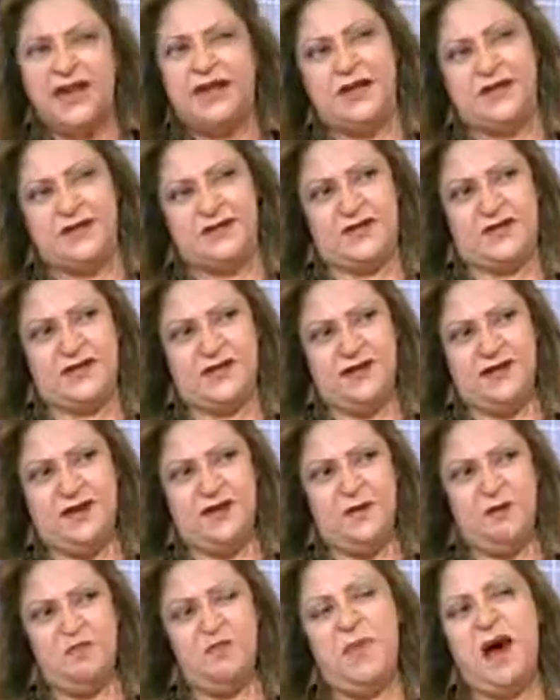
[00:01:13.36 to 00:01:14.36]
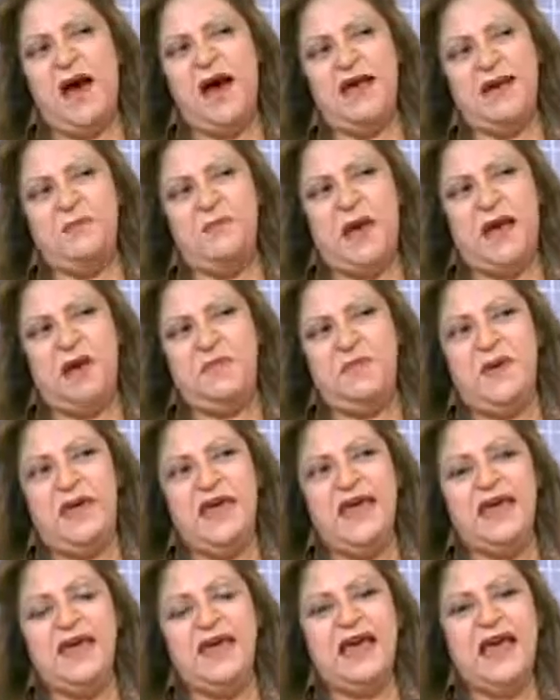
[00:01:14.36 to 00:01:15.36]
shattered by
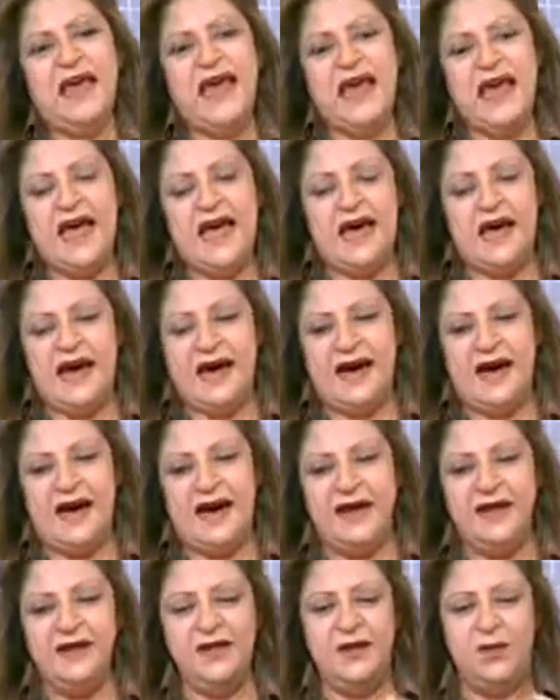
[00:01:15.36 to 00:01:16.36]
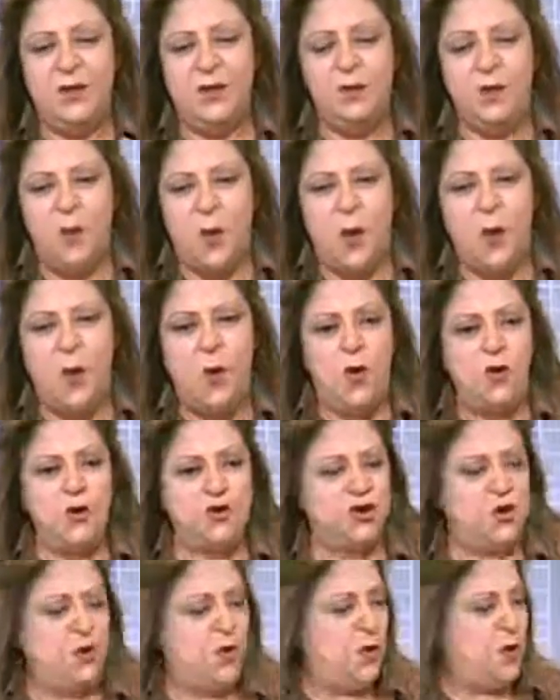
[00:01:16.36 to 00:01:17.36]
being,
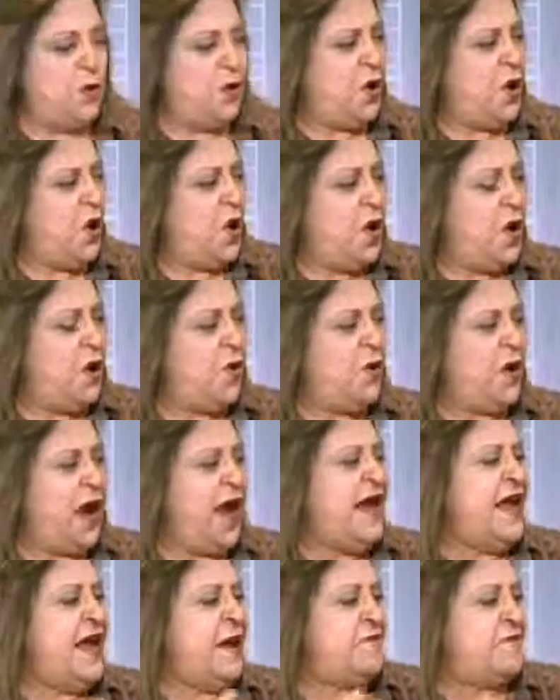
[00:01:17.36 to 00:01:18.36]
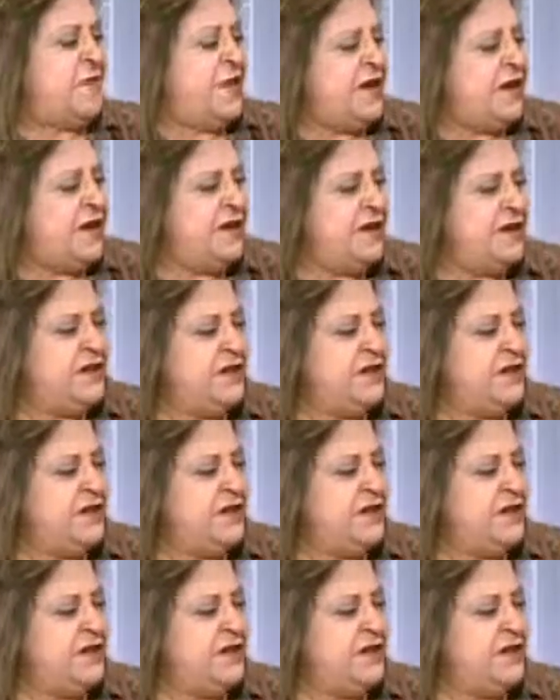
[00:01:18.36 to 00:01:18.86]
bought or I appear.